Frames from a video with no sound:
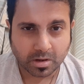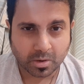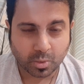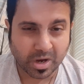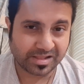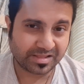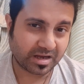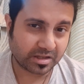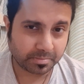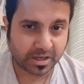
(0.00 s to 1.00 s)
while the
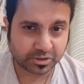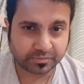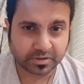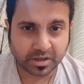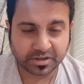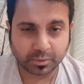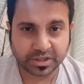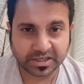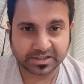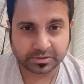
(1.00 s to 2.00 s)
other parts of the country
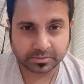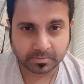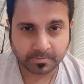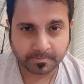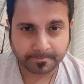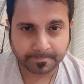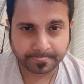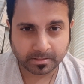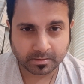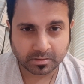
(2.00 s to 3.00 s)
witnessed
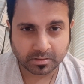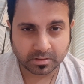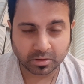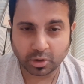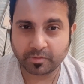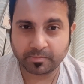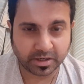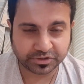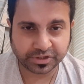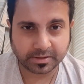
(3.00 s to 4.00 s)
a lot of
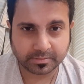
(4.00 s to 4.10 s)
bloodshed,